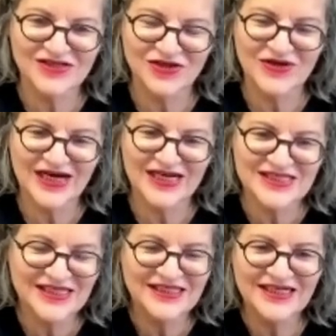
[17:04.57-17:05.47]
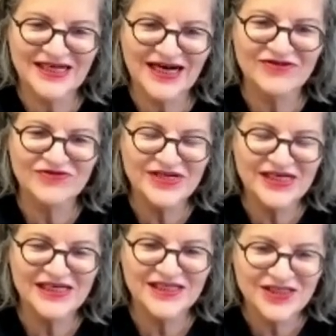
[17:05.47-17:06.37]
You know, I think they are
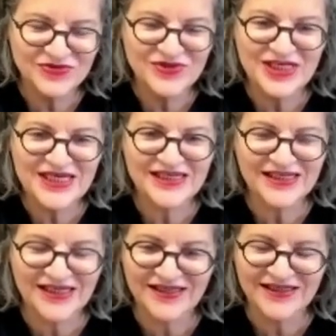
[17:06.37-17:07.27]
really unique